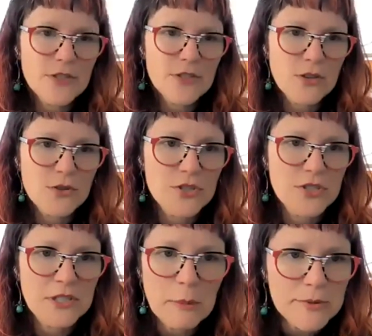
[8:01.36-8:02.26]
a social
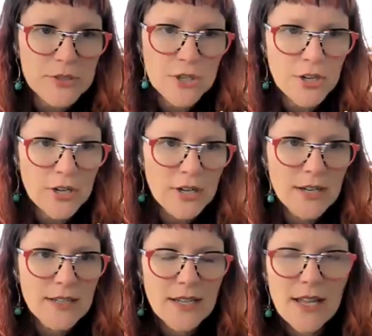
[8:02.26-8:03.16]
sculptor.
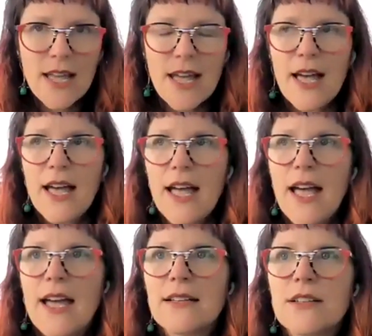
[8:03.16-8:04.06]

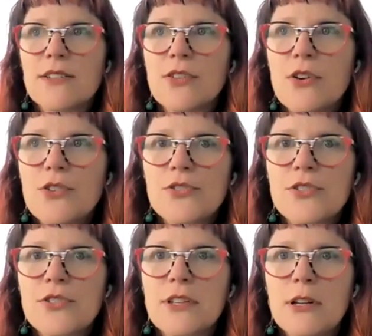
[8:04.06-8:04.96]
And social
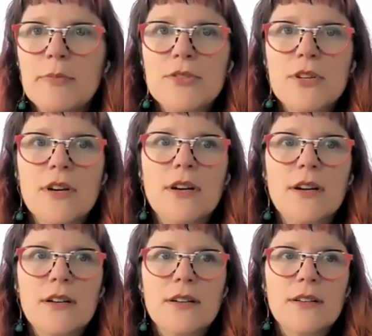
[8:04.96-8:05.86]

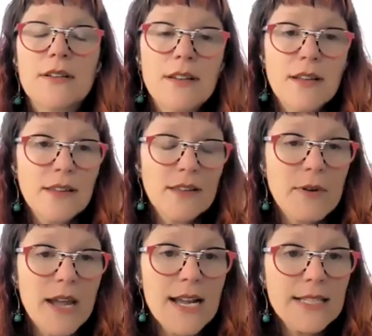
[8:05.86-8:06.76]
sculpture, the
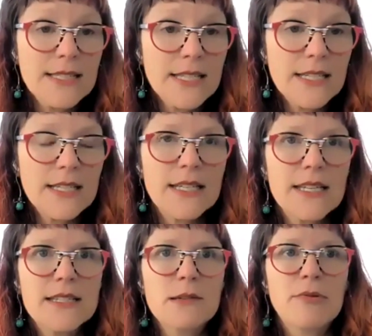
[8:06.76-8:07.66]
way I see it,
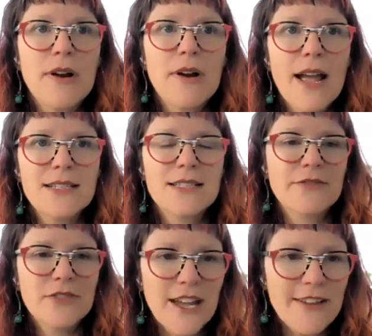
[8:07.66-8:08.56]
is the practice of
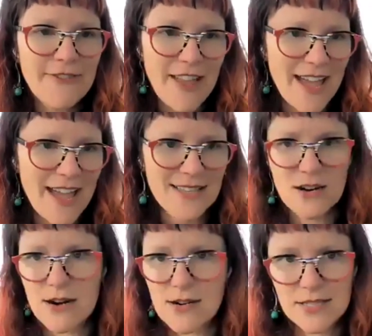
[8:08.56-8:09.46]
life as
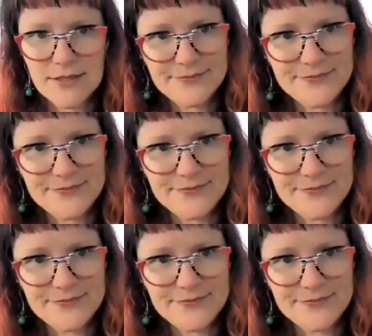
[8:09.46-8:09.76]
art.